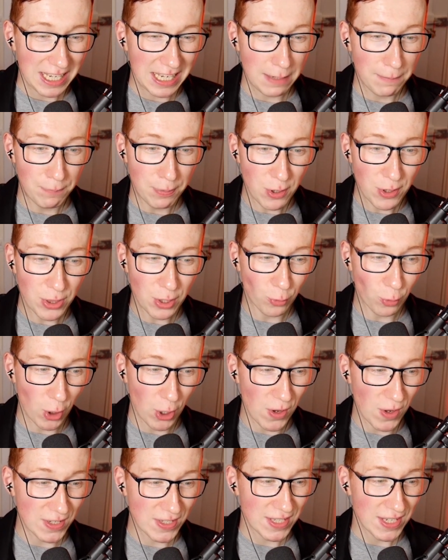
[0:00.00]
he booed the
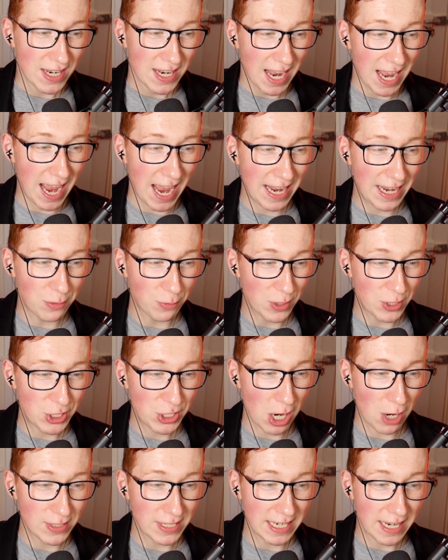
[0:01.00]
royals and was
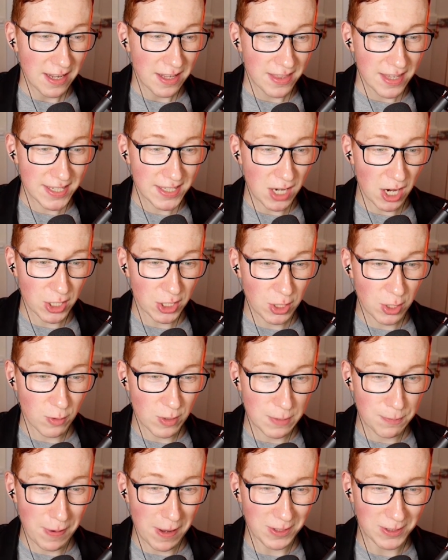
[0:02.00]
shouting, "This country
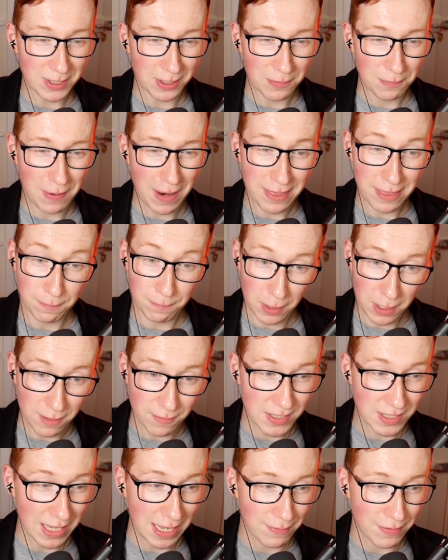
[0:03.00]
was built on by the
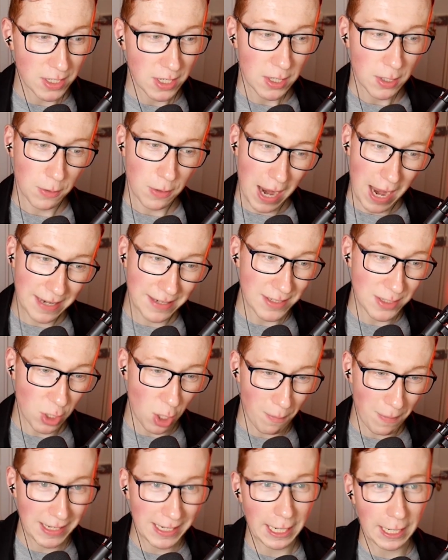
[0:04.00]
blood of slaves and
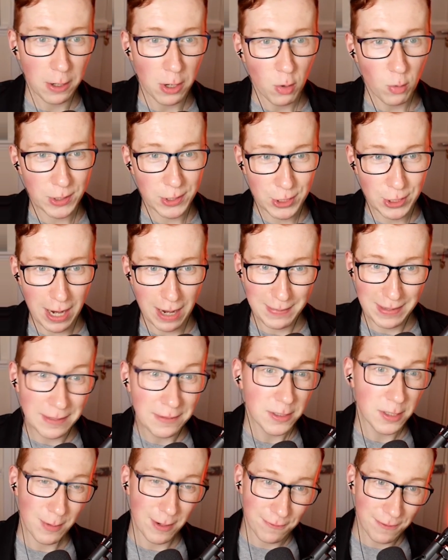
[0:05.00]
not my king," which, I
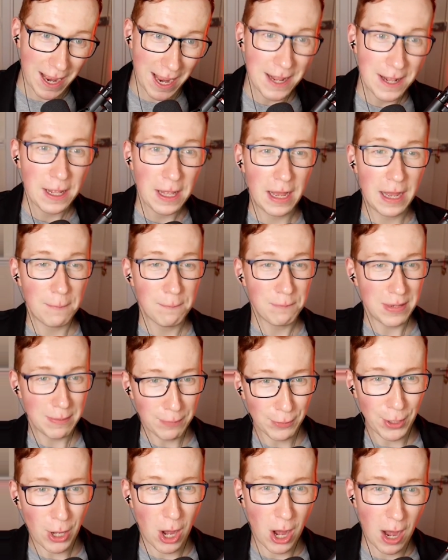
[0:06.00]
mean, to be fair,
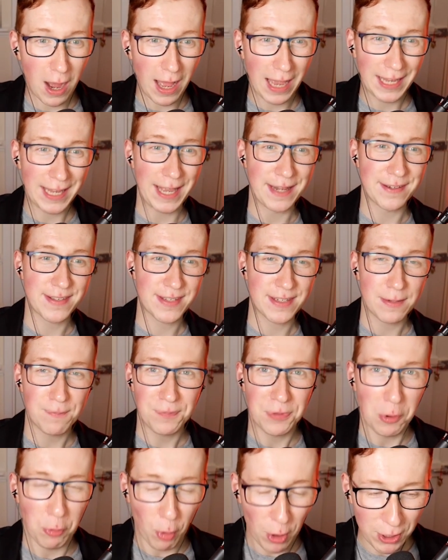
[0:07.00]
people are against
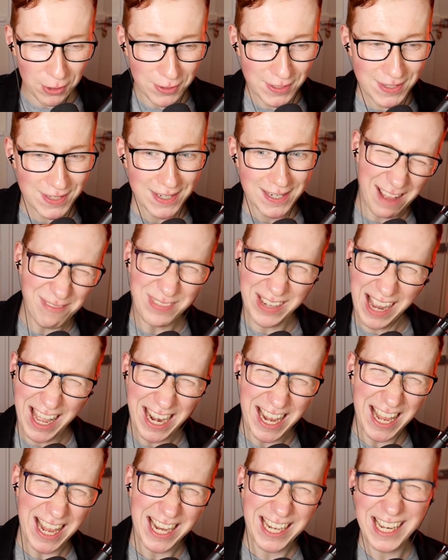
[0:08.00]
the royals. I'm
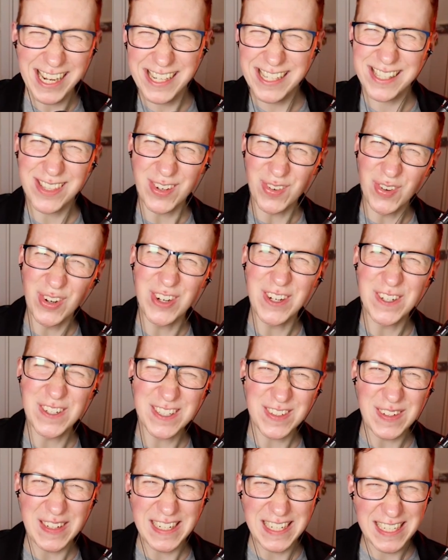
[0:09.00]
kind of against the
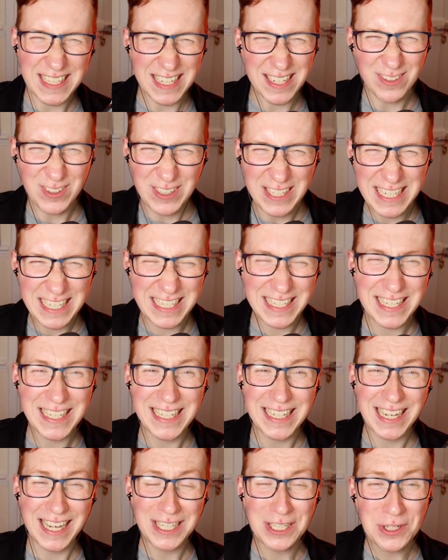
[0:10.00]
royals because I don't really see
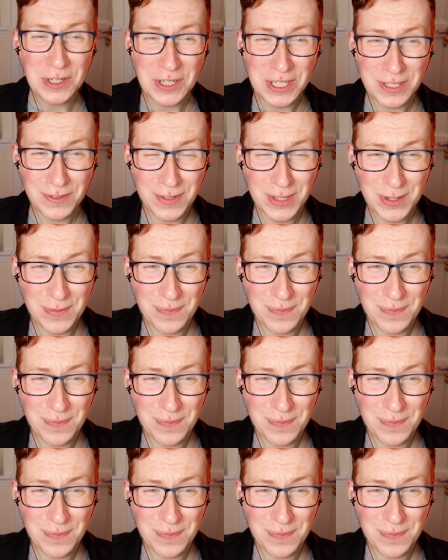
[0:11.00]
a use